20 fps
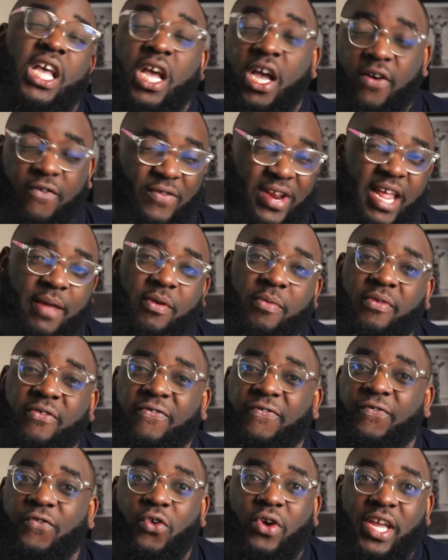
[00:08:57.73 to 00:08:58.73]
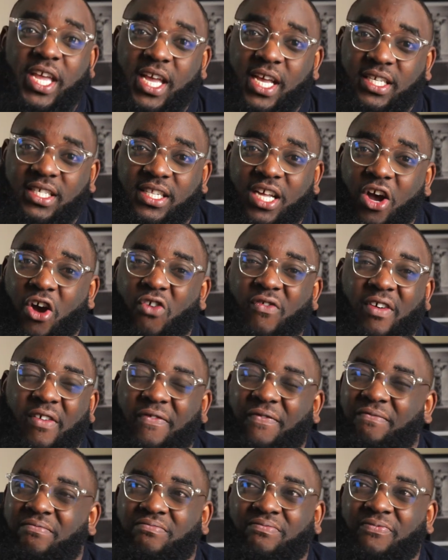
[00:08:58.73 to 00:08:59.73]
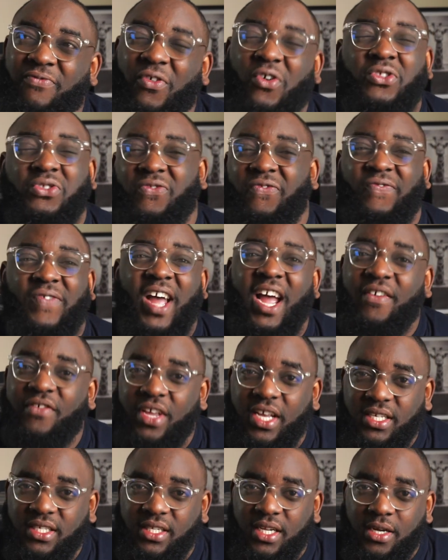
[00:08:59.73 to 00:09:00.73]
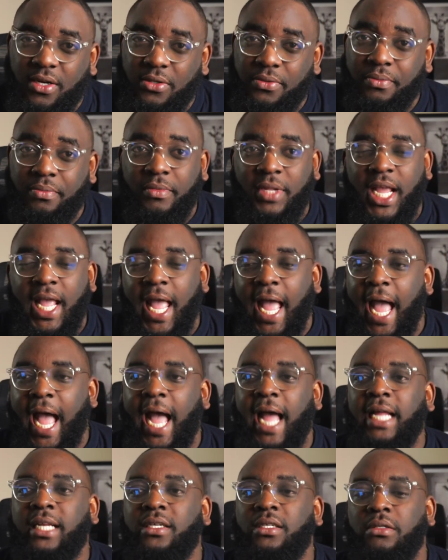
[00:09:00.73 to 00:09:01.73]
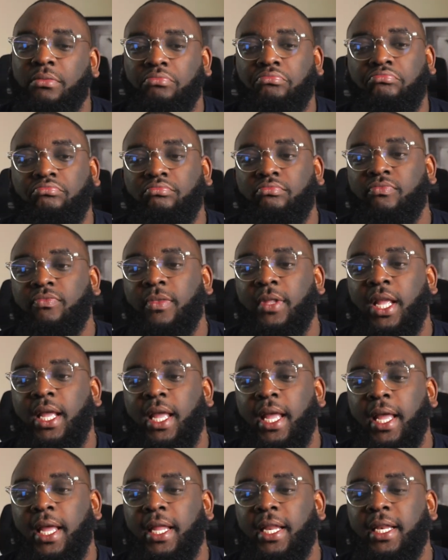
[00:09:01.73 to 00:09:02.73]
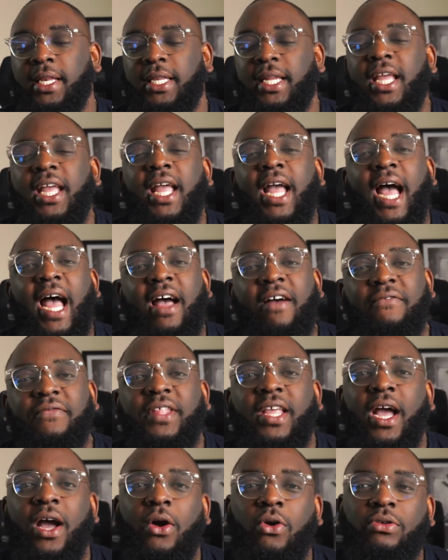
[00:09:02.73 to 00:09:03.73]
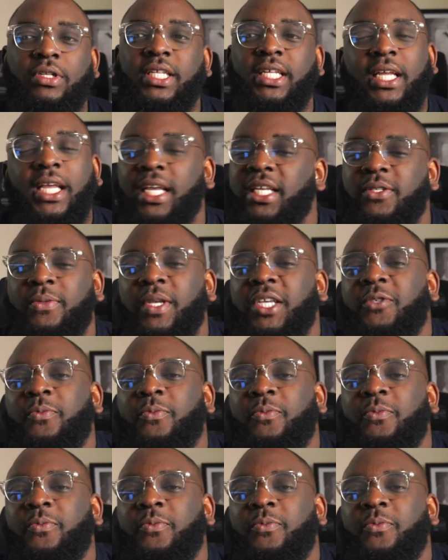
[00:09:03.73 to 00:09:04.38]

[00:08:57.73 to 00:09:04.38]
for like maybe 4 years now, over 4 to 5 years now. And they have it's